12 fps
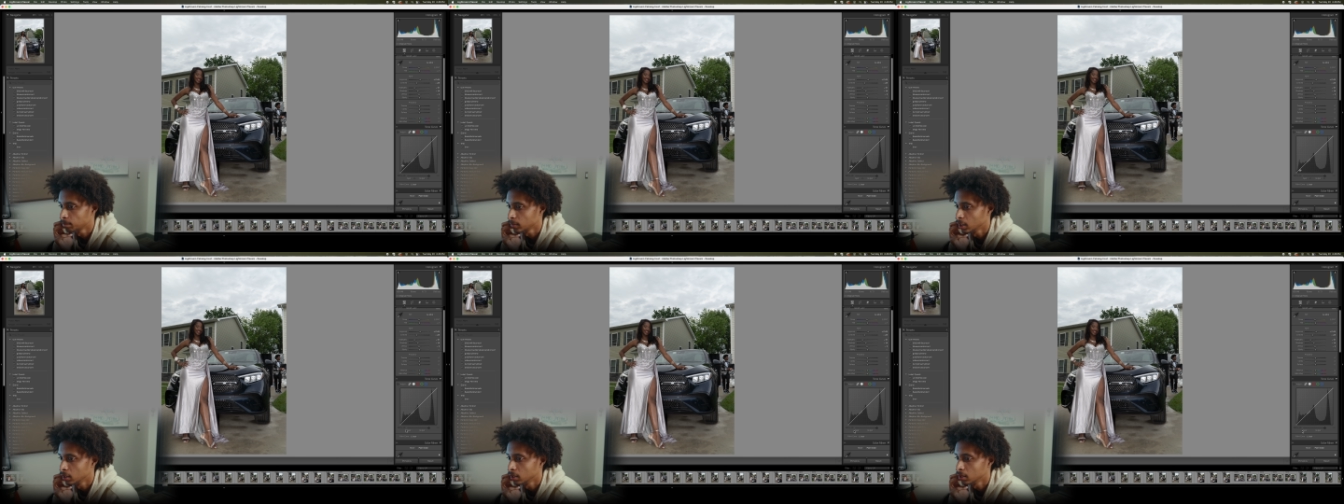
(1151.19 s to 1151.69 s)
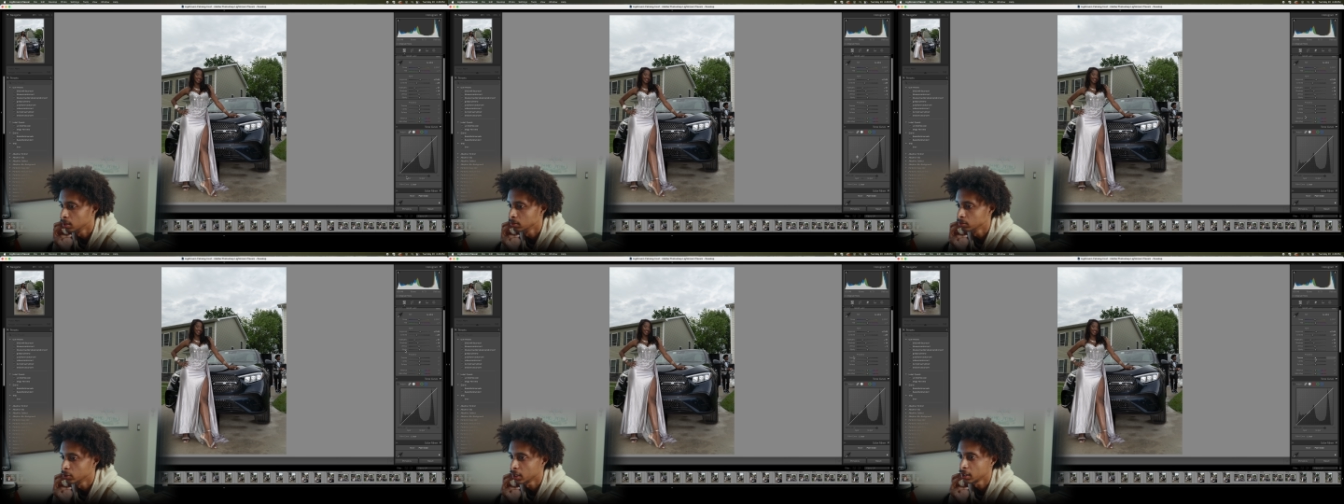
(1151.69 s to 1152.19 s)
And
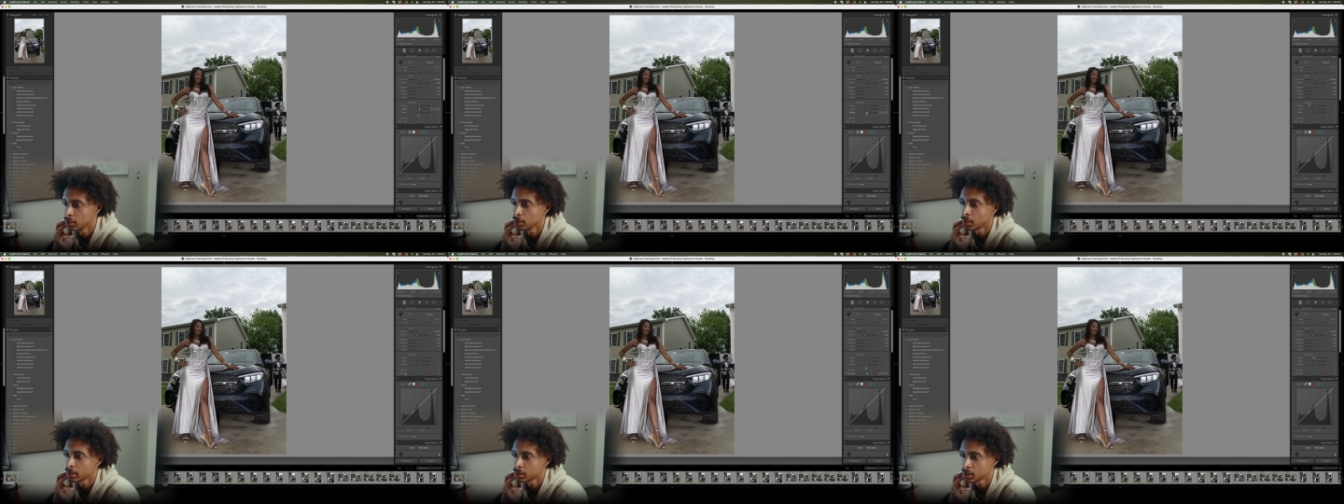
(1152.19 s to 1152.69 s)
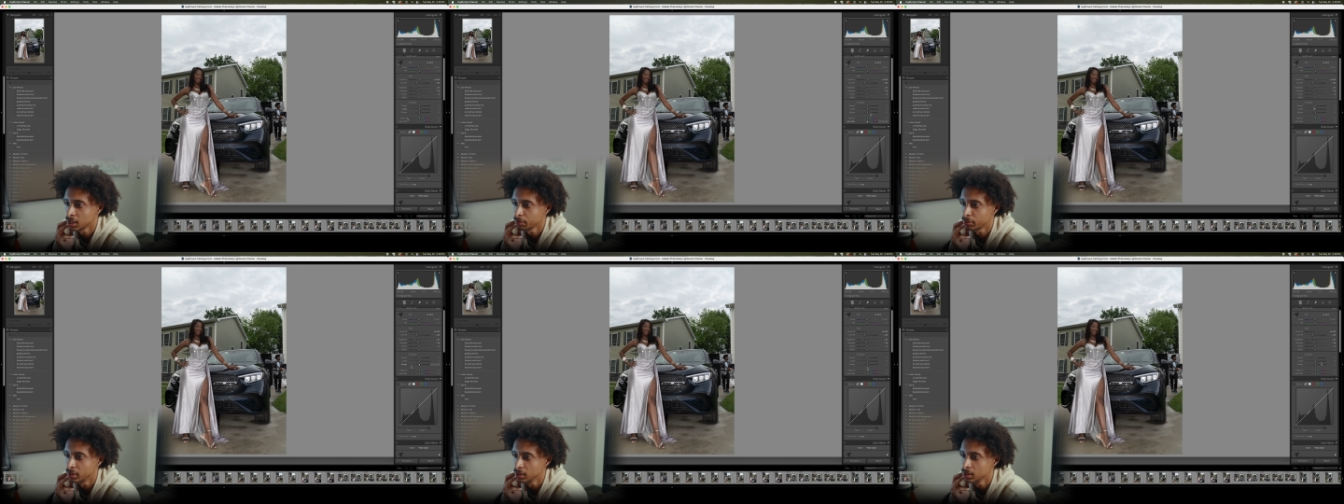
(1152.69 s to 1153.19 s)
then I
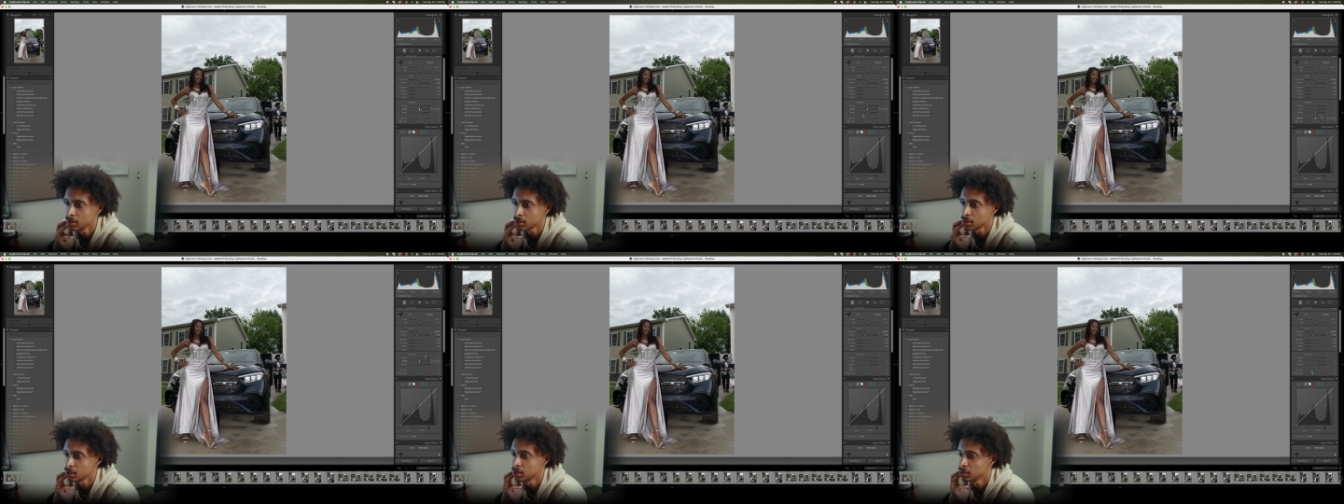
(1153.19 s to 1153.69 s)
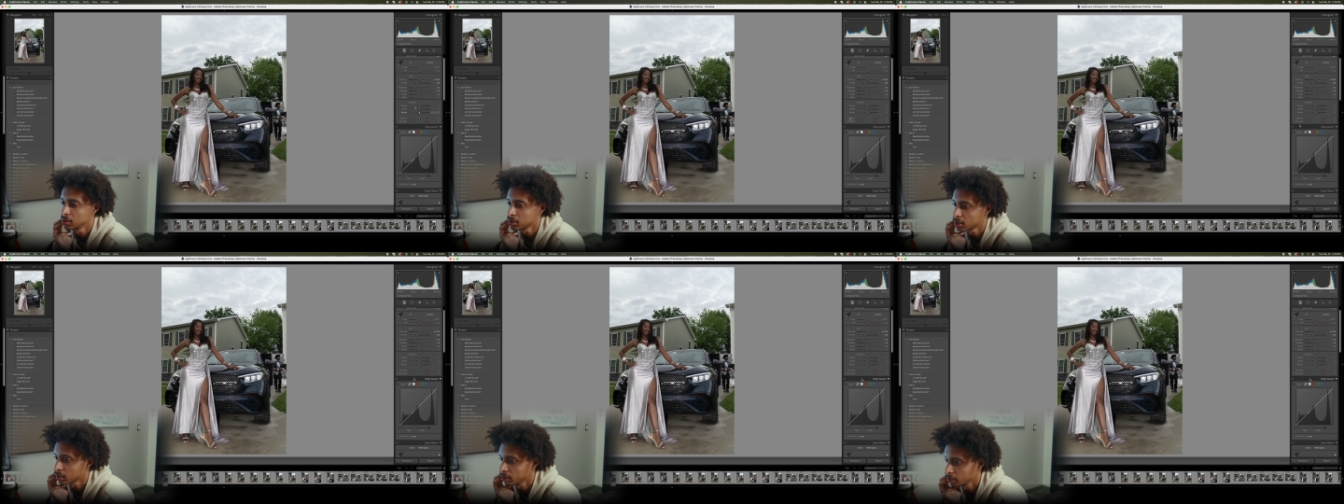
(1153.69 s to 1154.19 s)
skip these because these are
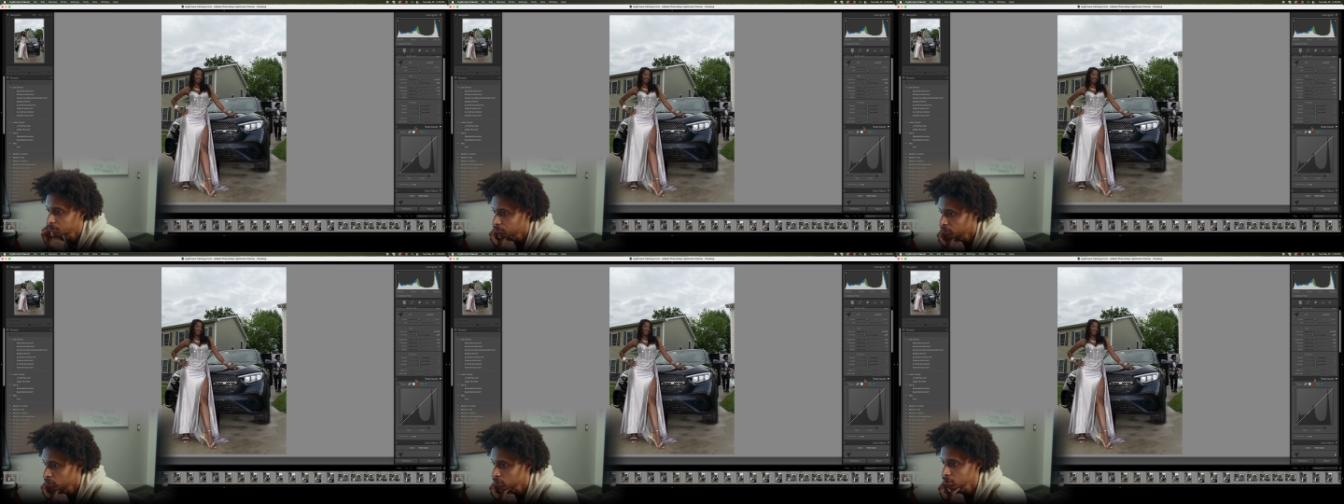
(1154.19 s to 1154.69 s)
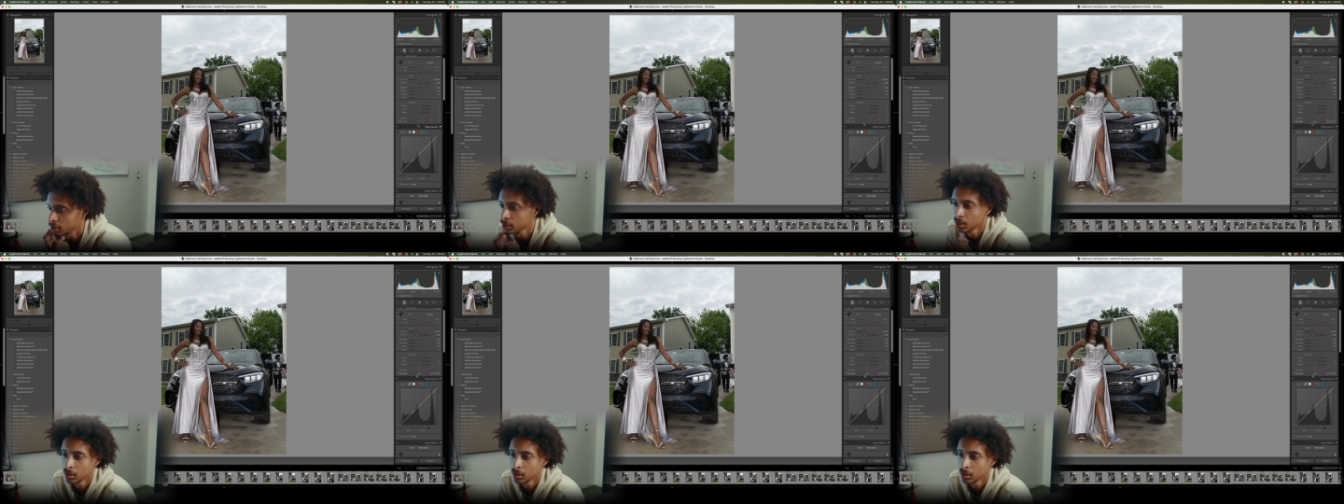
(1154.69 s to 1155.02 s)
kind of like a finisher.